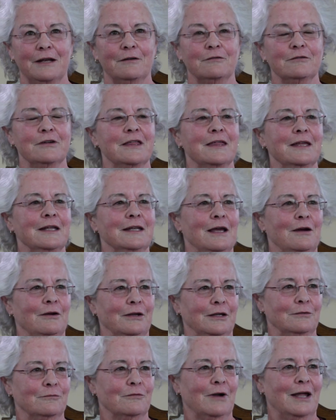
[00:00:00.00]
everything. Now
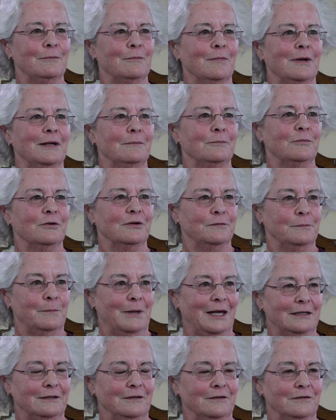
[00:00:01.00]
I can write my
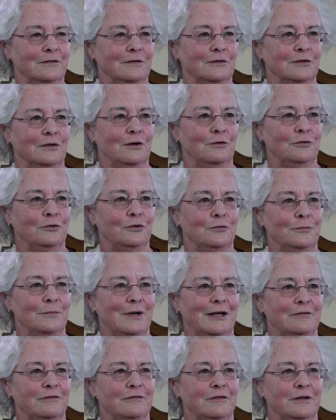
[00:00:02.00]
prospectus and go do
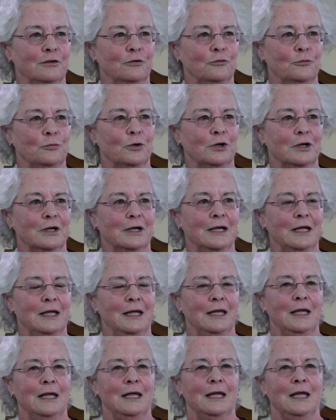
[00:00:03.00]
my field work.
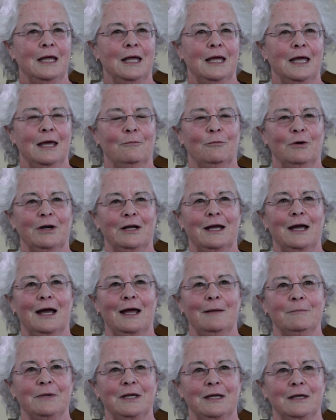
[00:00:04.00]
And what
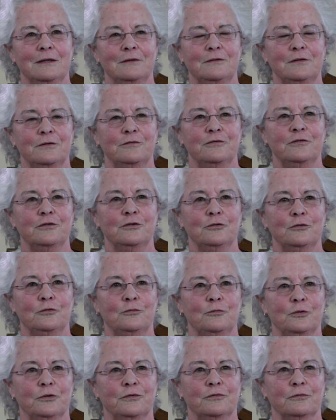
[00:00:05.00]
got me into
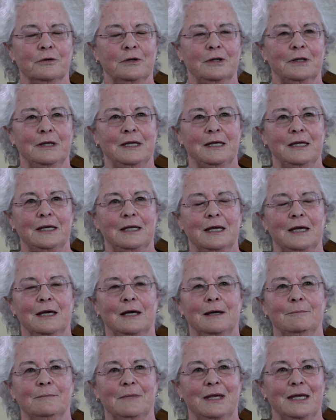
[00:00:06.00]
food was really
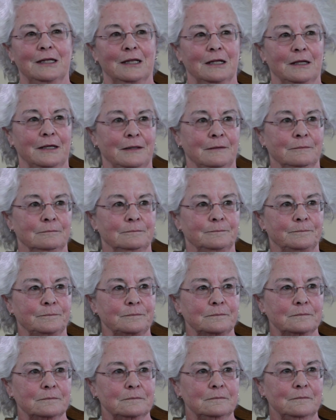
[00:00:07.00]
Italy.
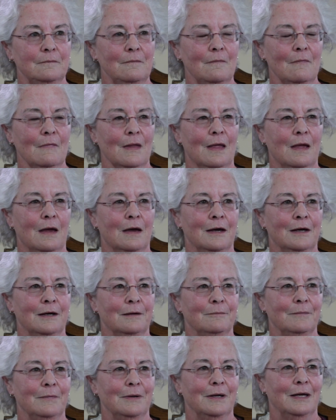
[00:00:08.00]

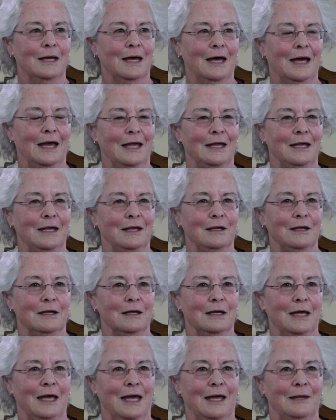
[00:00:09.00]

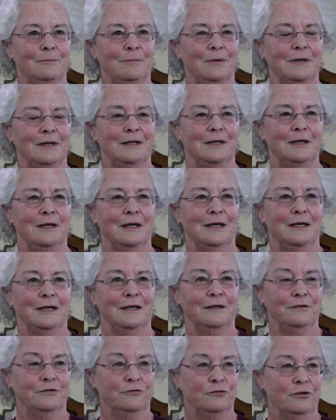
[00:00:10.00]
I had been a
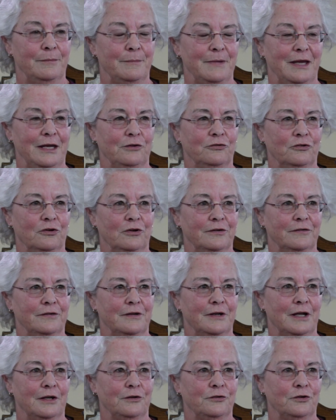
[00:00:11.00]
history major as
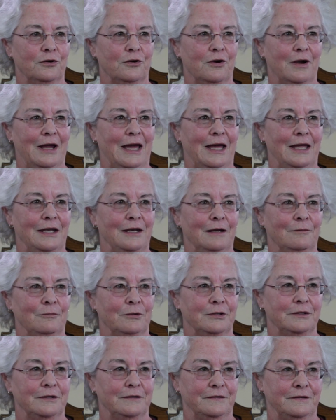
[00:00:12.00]
an undergrad. I
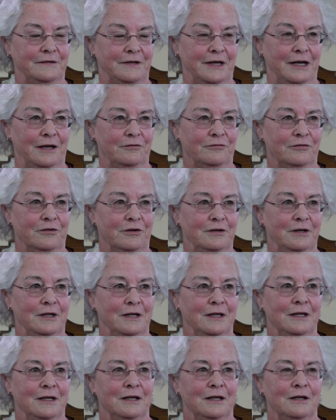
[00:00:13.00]
went to Stanford,
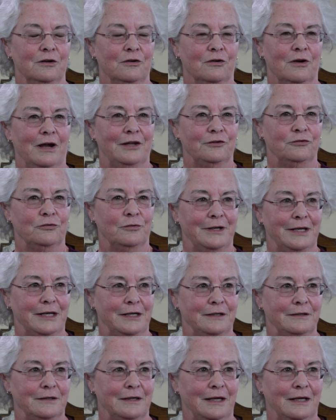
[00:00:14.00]

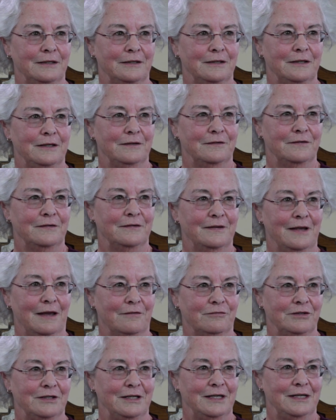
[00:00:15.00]
graduated in
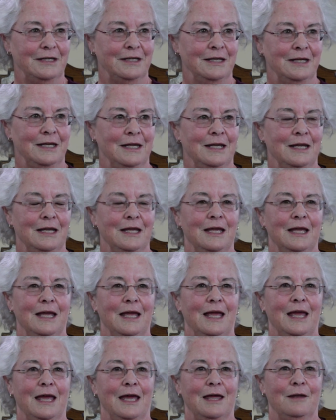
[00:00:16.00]
1970,
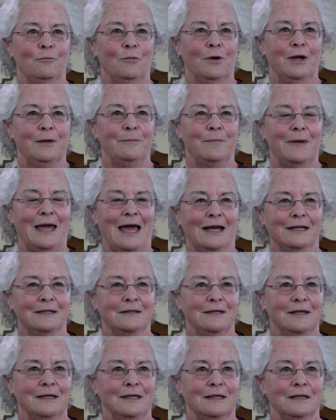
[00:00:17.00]
and went back
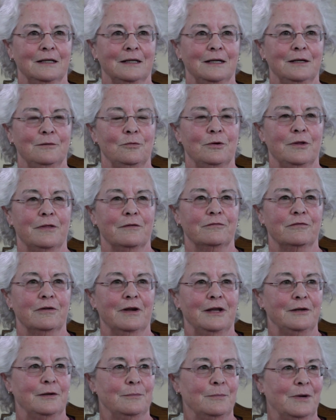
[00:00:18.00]
to Italy with a
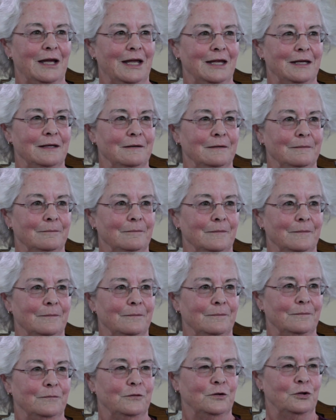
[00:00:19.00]
friend of mine.
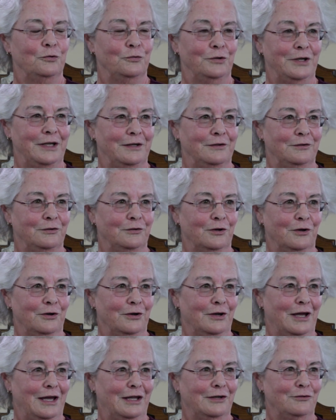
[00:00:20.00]
Tune in,
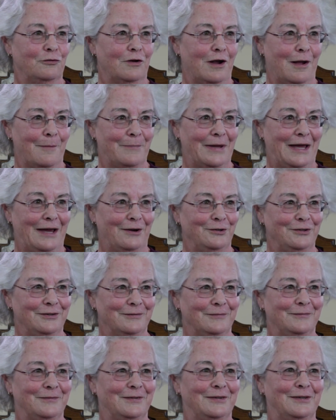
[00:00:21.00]
turn on, drop
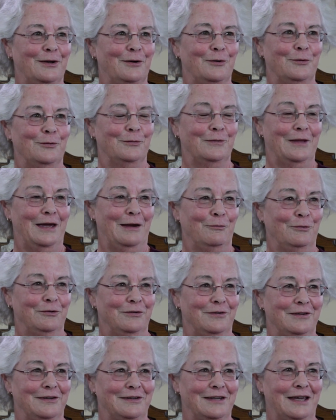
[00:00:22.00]
out. So that
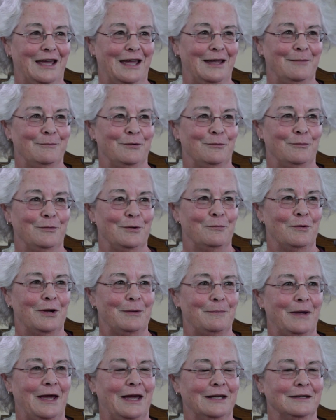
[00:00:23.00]
was the time, and we
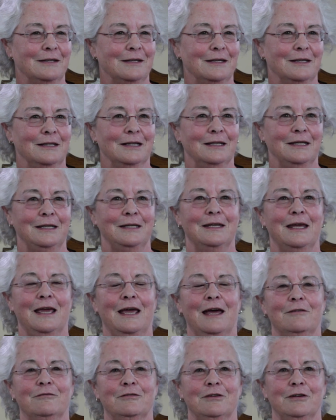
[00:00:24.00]
went back to Italy to
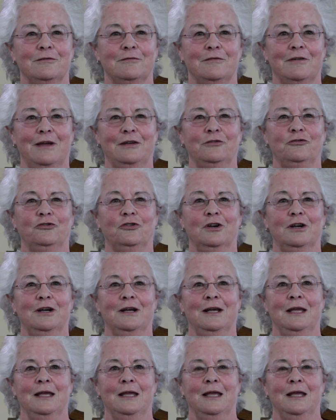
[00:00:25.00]
have an adventure.